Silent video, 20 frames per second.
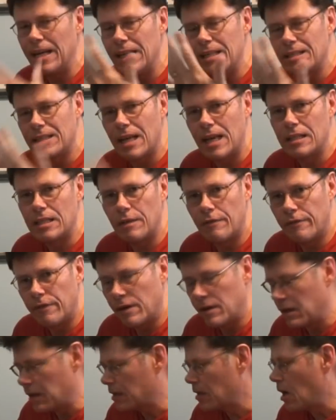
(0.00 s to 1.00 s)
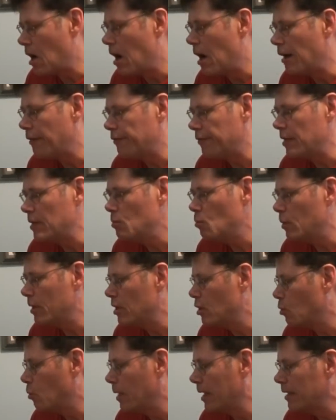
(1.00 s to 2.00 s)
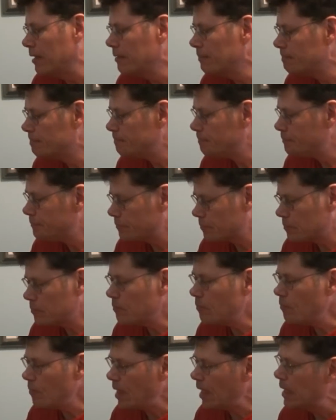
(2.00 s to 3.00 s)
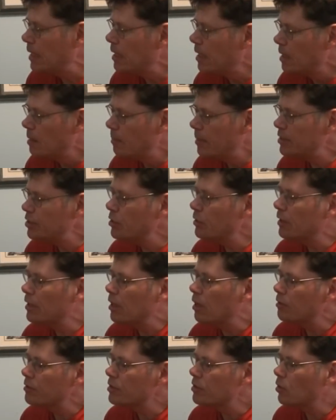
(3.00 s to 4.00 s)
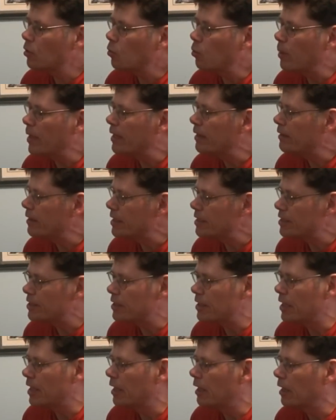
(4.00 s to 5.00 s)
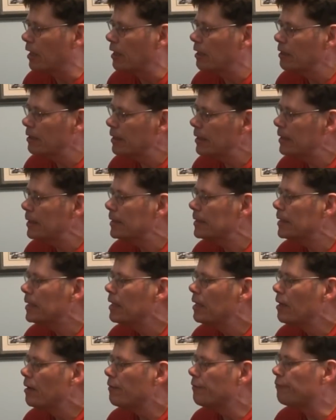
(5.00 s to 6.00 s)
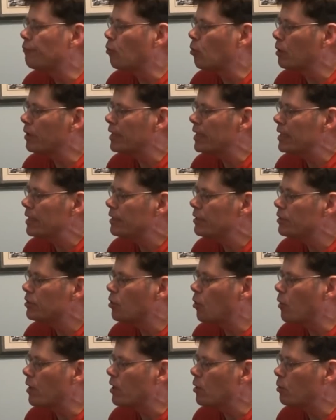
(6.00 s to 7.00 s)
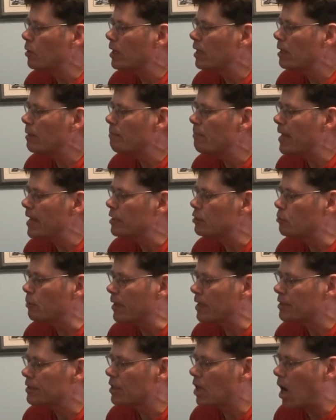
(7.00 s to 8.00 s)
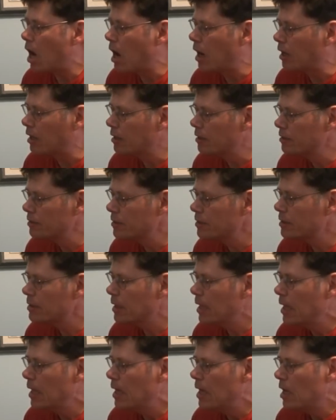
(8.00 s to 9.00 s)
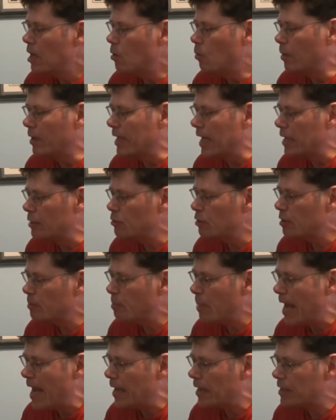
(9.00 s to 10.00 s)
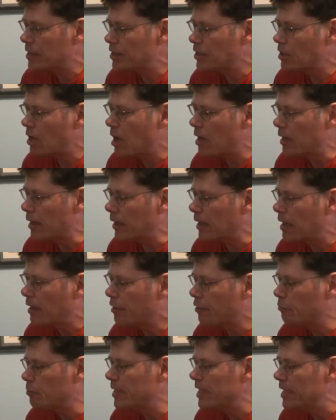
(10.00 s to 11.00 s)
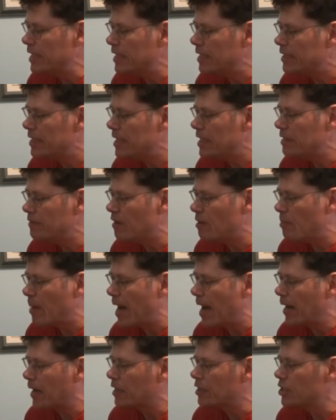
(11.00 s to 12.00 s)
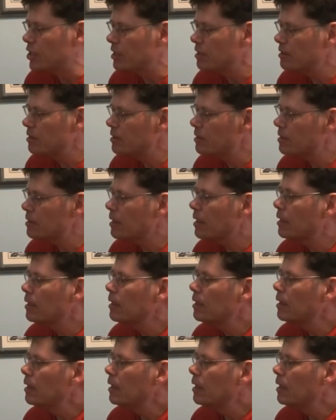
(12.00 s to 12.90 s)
any size of coffee when you win. But you can also win this year 40 Toyota Matrix cars, 100 Panasonic 3D TV packages,